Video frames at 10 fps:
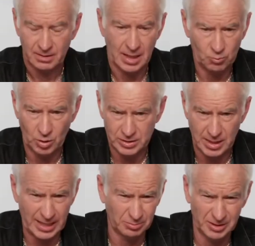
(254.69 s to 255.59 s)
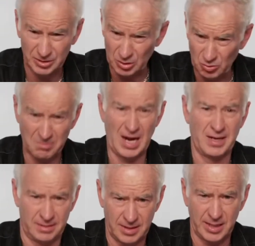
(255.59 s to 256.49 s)
I wasn't able to do
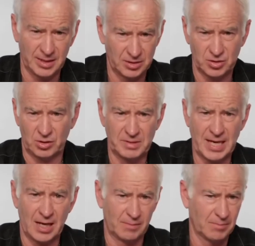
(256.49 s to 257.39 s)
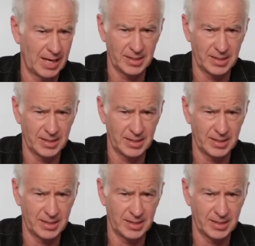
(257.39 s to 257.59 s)
my thing. He took me out of my